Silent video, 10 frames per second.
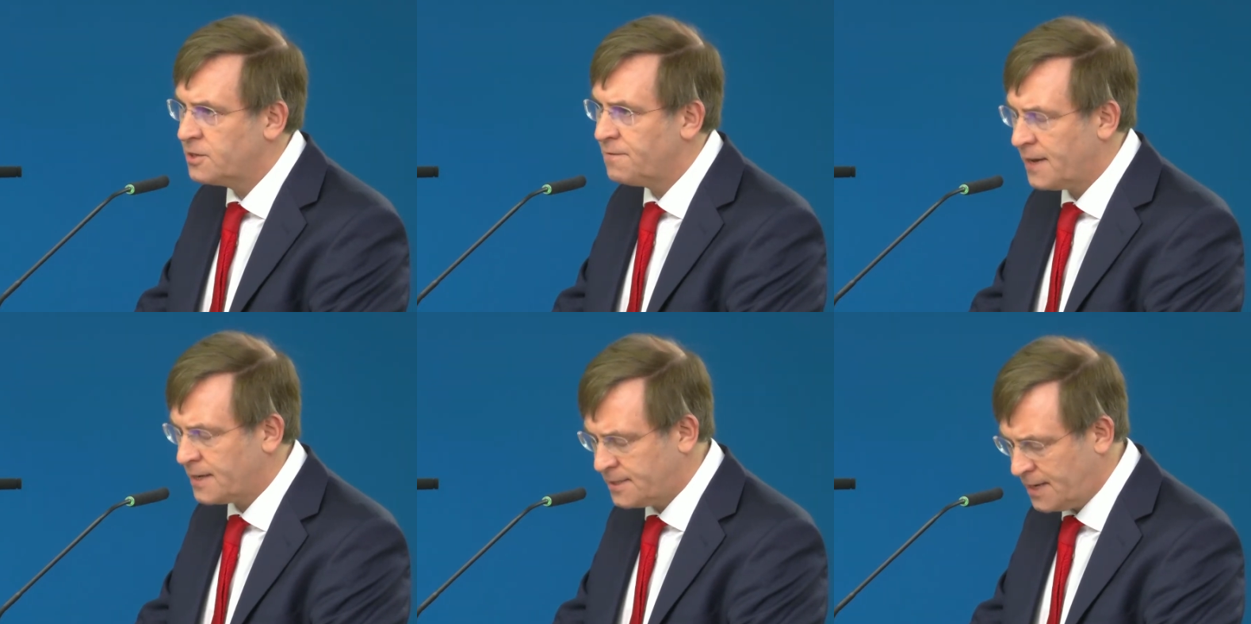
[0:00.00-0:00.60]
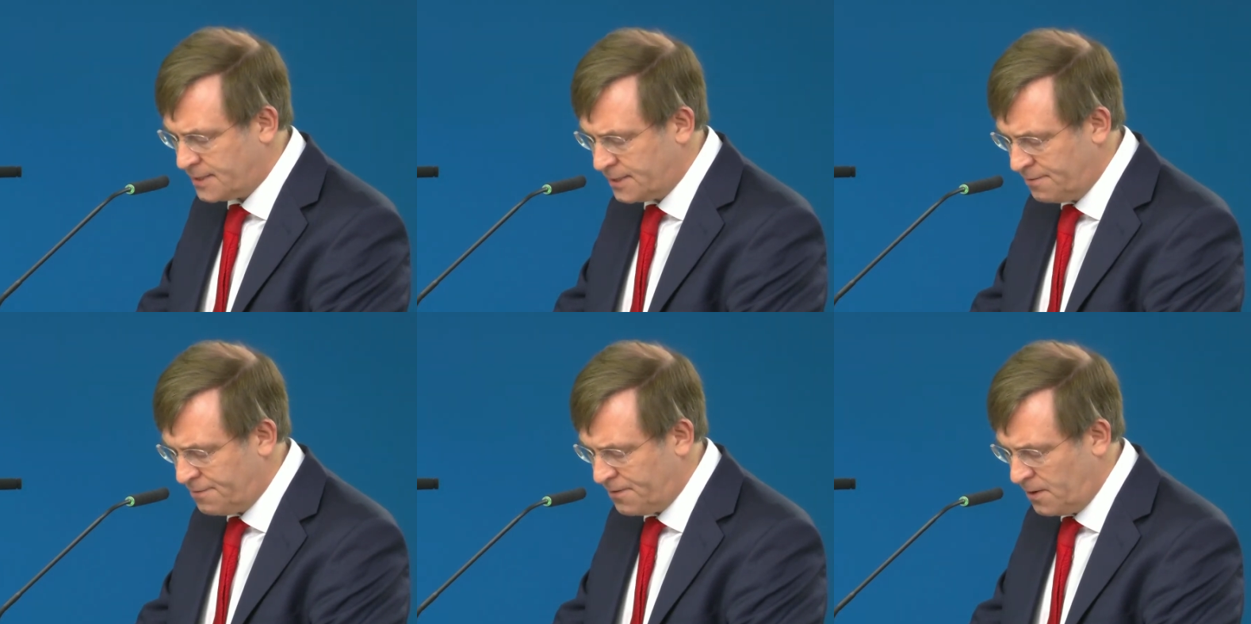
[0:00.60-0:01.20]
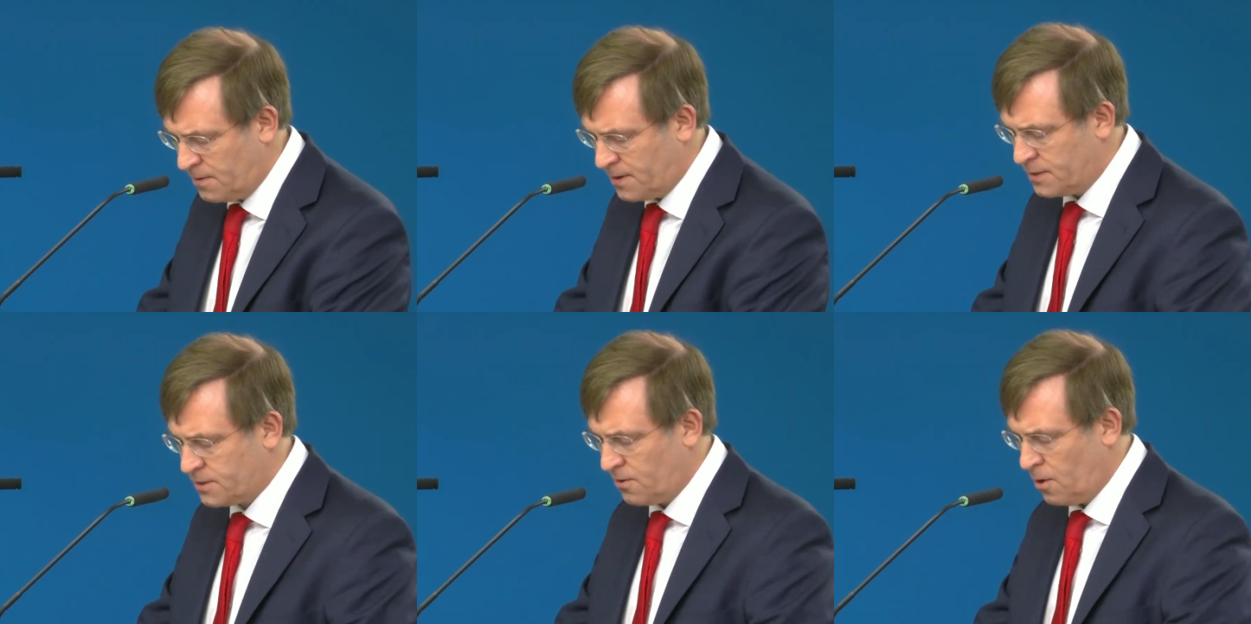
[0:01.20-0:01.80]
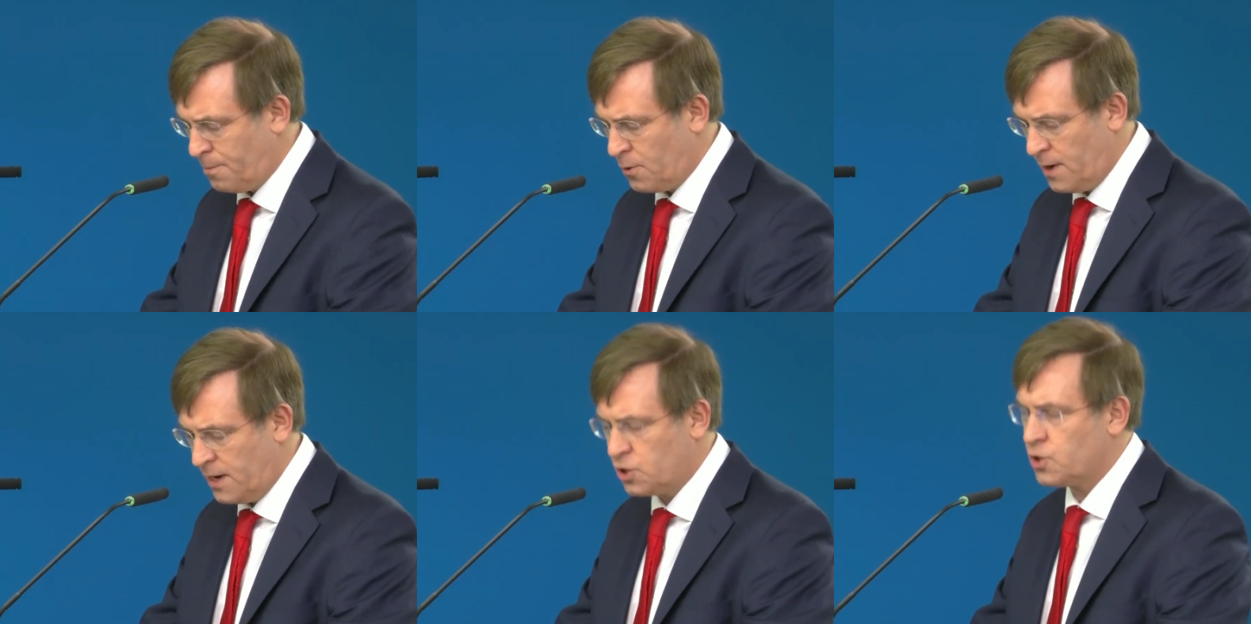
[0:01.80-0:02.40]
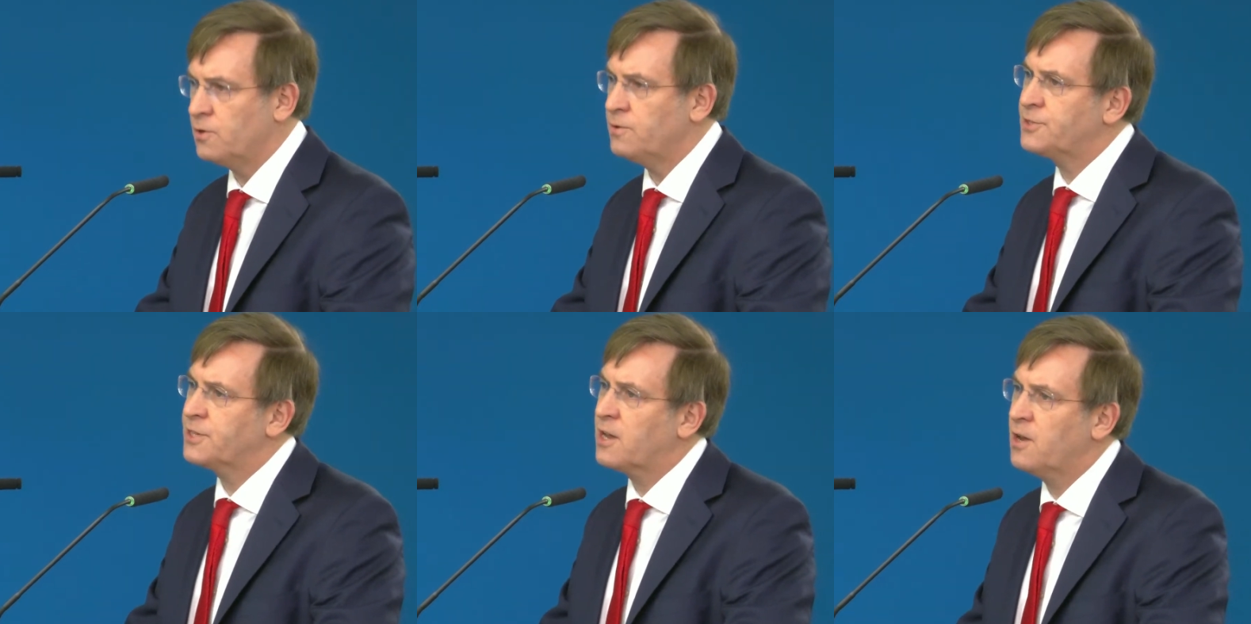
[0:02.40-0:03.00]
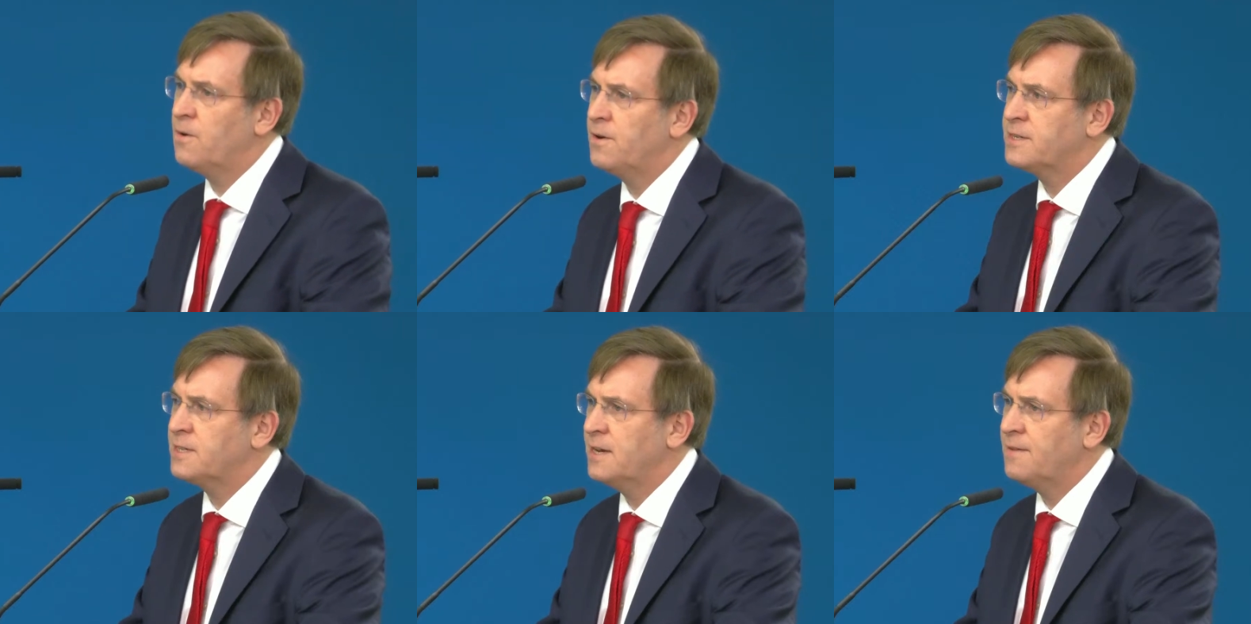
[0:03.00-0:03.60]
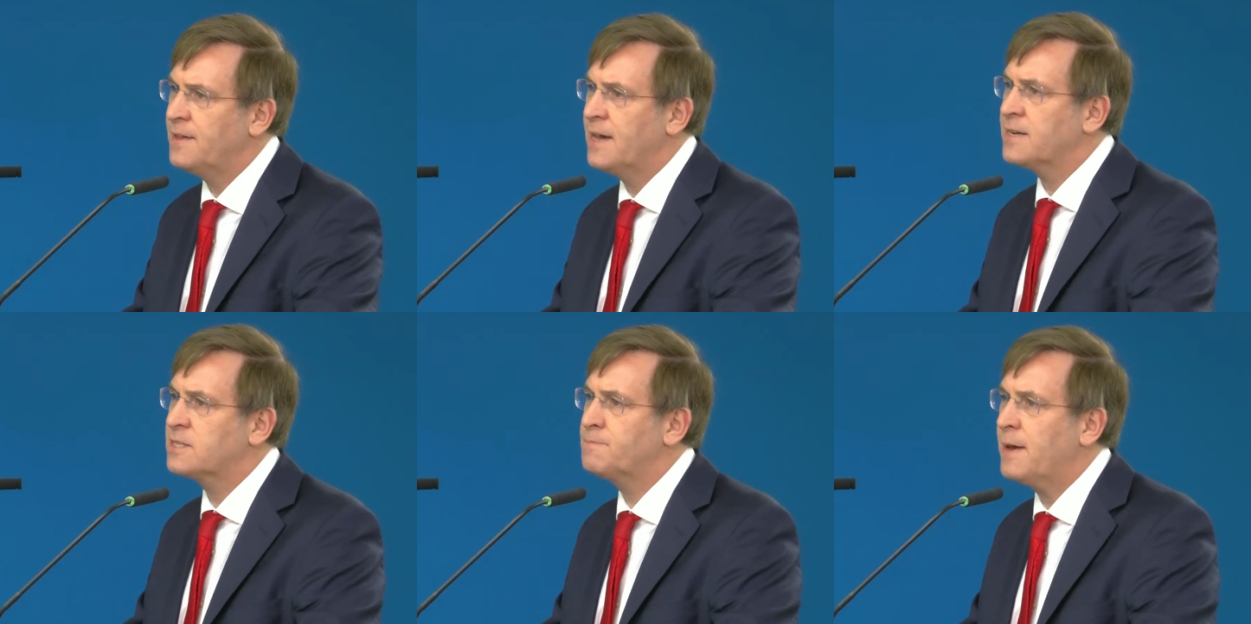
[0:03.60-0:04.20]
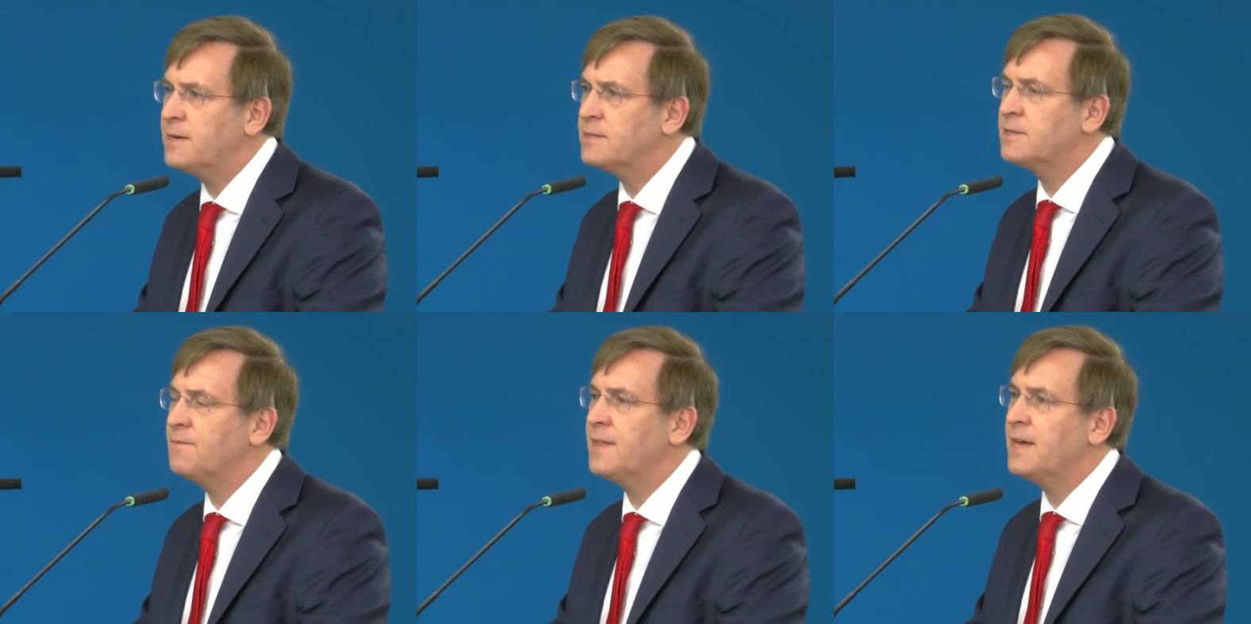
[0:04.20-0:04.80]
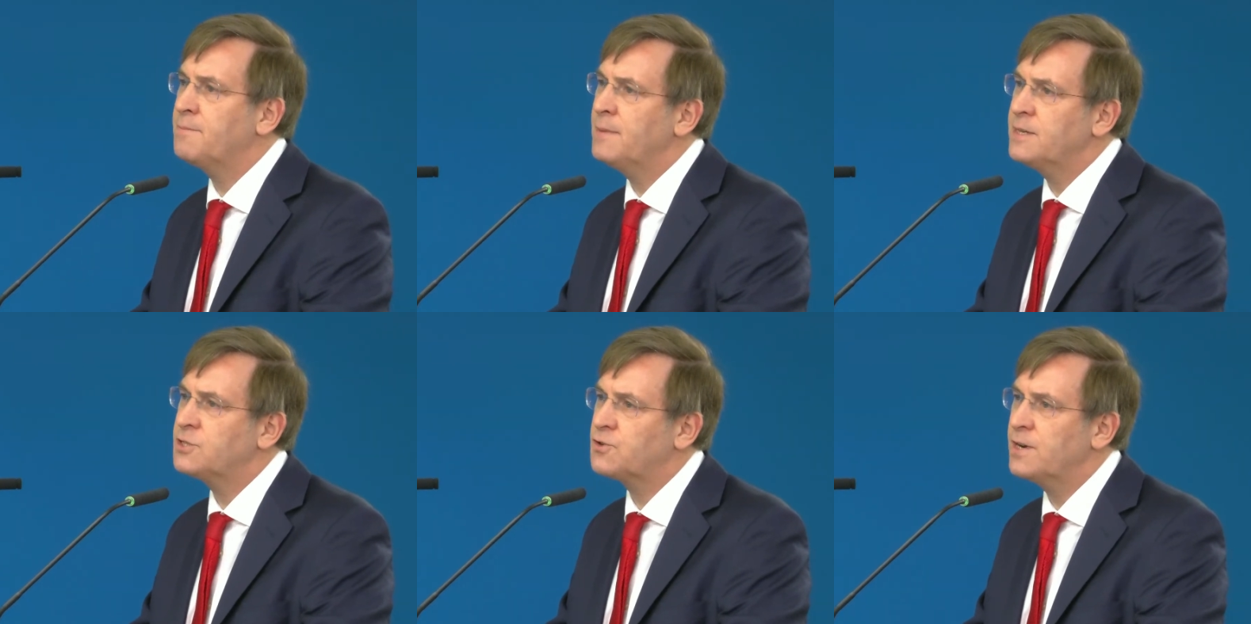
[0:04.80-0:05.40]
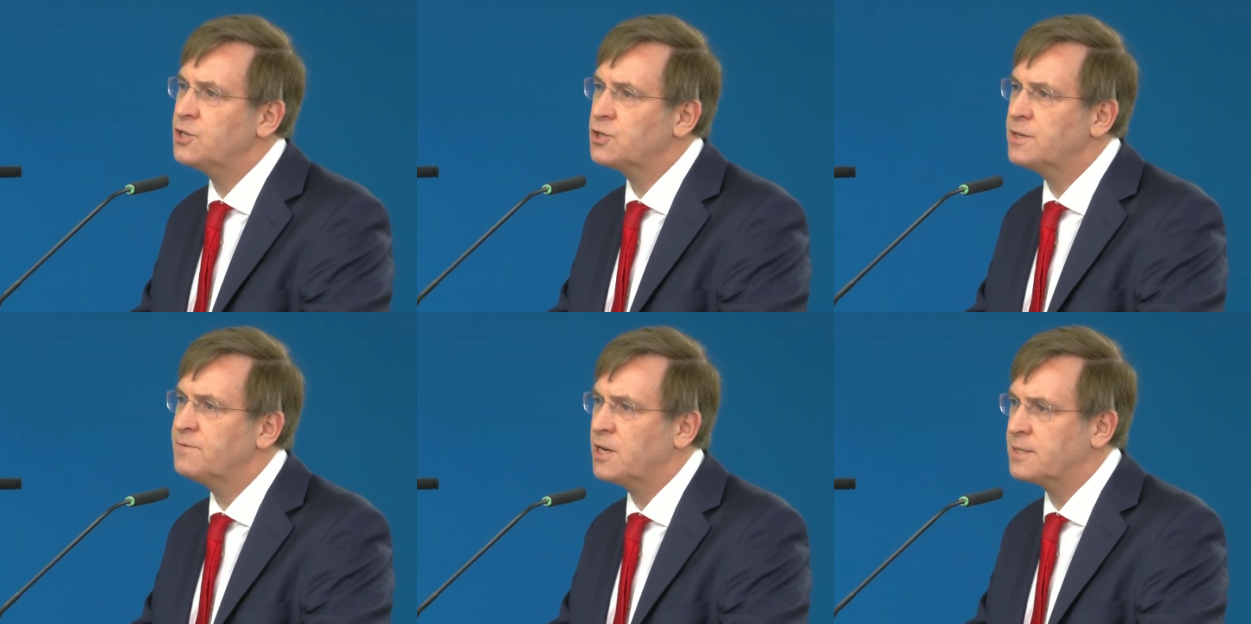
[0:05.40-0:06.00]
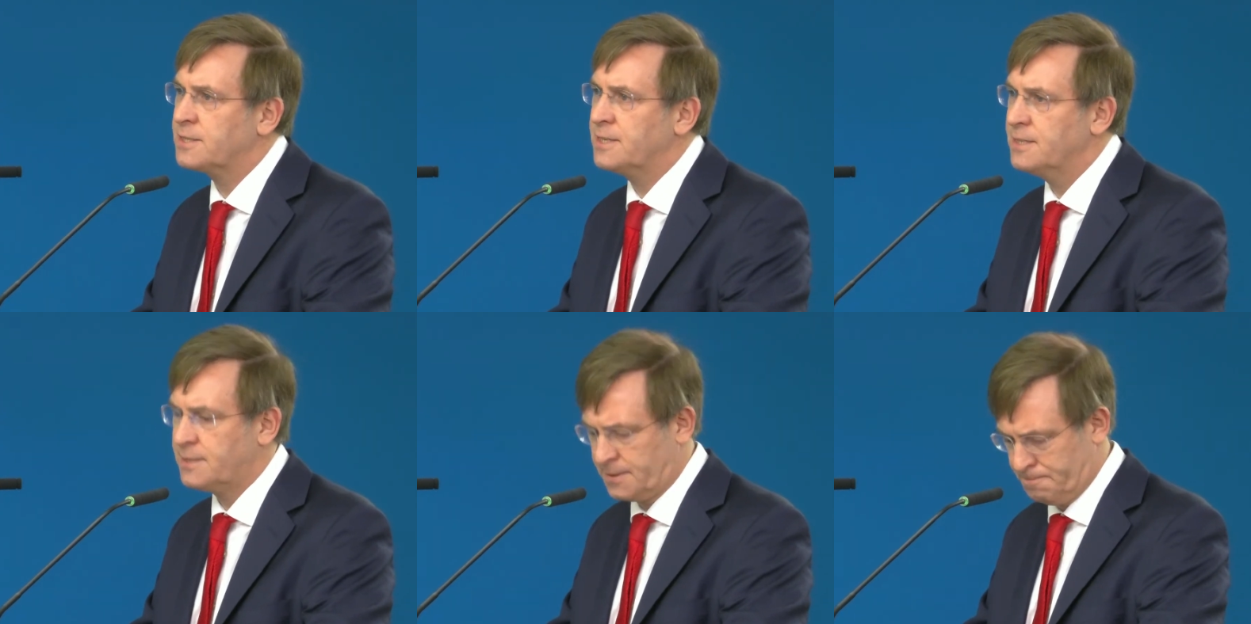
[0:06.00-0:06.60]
of excessive focus on operational security at the expense of the administration of justice?